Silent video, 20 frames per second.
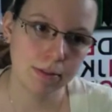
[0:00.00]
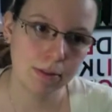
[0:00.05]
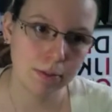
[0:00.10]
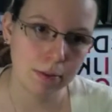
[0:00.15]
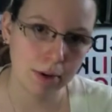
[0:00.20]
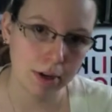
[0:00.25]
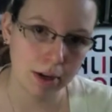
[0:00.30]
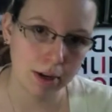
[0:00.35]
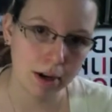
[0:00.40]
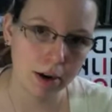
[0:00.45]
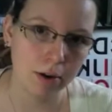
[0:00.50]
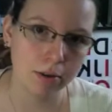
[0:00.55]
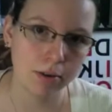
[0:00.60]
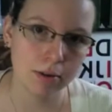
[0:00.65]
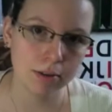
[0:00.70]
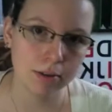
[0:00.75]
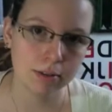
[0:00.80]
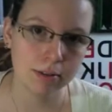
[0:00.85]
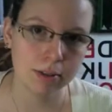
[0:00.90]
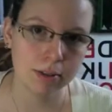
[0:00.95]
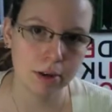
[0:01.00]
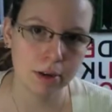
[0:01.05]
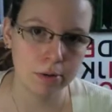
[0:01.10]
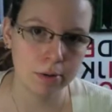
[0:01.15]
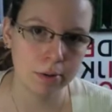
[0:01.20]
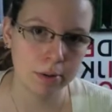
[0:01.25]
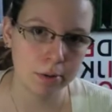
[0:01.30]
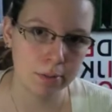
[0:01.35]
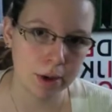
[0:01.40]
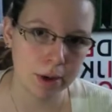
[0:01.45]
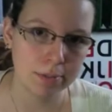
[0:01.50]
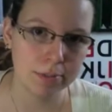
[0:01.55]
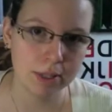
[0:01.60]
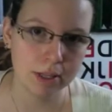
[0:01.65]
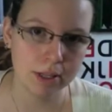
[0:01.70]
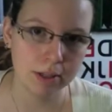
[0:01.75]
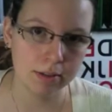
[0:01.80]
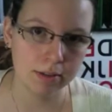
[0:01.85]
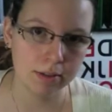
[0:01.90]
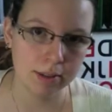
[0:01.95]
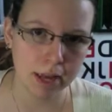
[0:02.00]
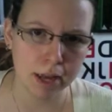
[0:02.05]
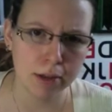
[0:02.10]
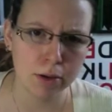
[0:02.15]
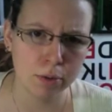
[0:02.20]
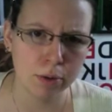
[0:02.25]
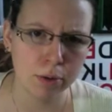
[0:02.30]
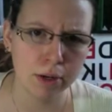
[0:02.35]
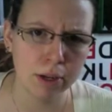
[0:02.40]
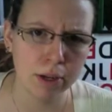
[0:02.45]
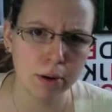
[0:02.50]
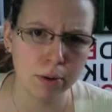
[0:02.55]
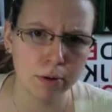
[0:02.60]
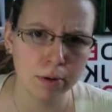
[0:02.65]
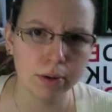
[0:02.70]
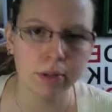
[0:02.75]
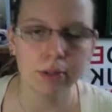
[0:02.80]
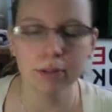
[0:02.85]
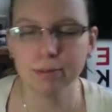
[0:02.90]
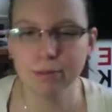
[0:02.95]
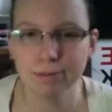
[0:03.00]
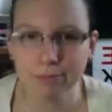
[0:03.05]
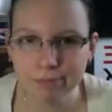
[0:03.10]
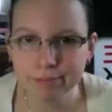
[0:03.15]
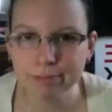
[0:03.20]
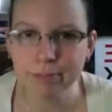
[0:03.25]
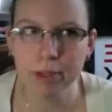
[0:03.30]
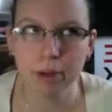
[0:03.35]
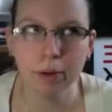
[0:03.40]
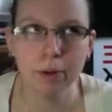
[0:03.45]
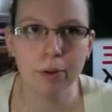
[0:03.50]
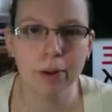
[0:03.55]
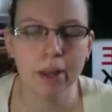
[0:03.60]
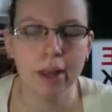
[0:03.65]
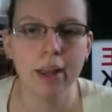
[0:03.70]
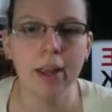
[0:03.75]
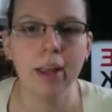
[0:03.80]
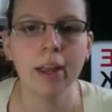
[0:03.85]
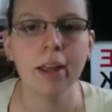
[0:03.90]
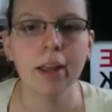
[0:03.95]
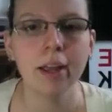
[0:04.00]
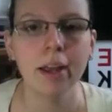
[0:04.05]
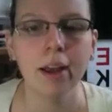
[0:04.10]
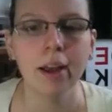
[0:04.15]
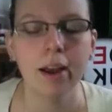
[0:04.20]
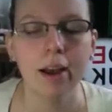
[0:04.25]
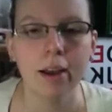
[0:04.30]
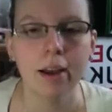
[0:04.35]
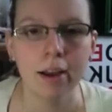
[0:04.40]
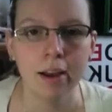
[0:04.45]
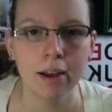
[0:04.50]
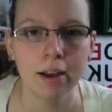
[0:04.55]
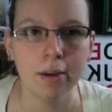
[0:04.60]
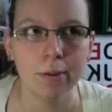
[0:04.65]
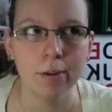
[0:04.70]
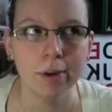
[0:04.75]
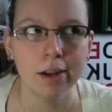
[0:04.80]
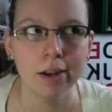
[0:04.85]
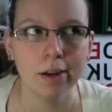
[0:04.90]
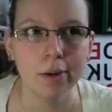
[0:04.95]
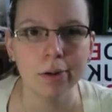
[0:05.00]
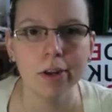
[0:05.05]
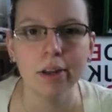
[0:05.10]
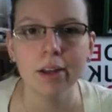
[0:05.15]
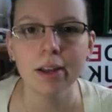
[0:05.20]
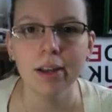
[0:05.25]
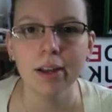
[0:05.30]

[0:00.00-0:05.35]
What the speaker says: want a Coke? No, I want a Pepsi. Yeah, you want a Coke. Oh, okay. I want a Coke.